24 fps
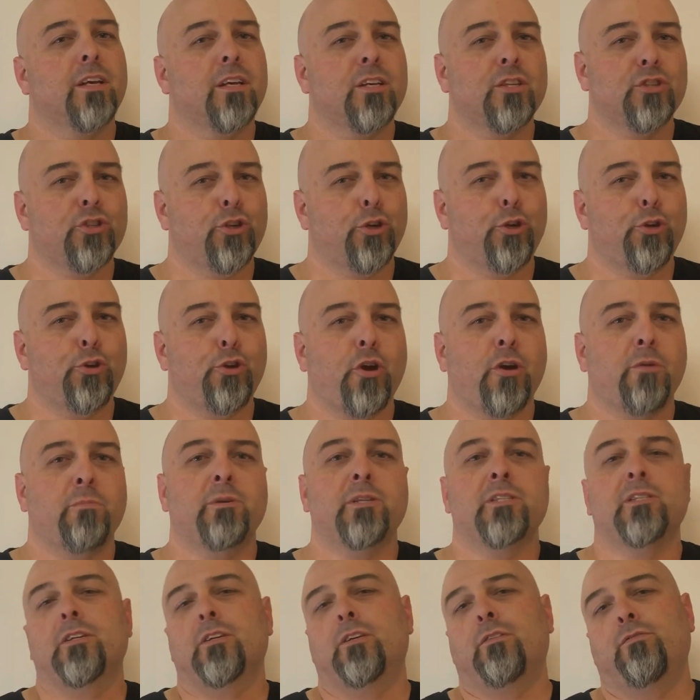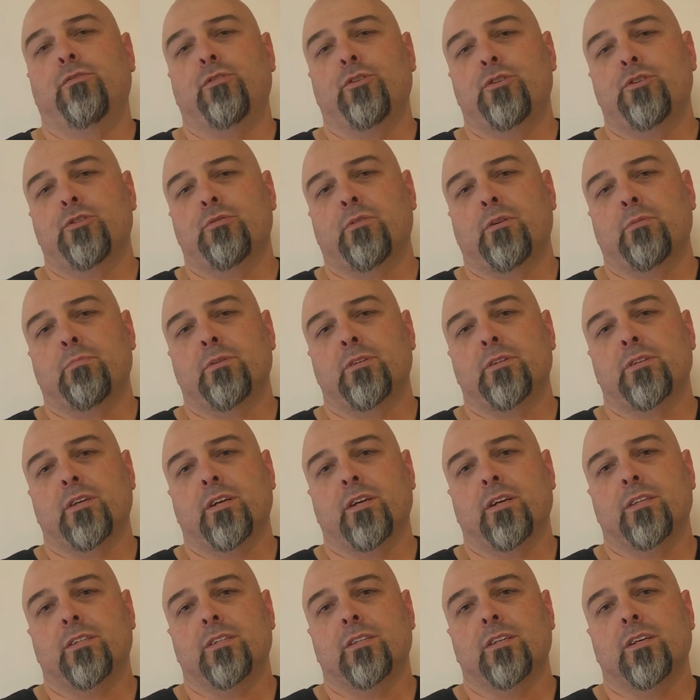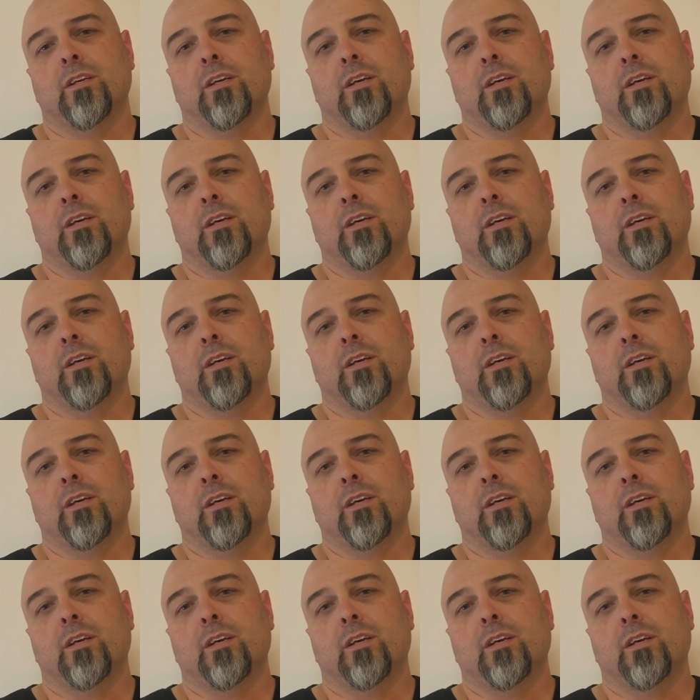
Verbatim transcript: so you don't miss any future episodes.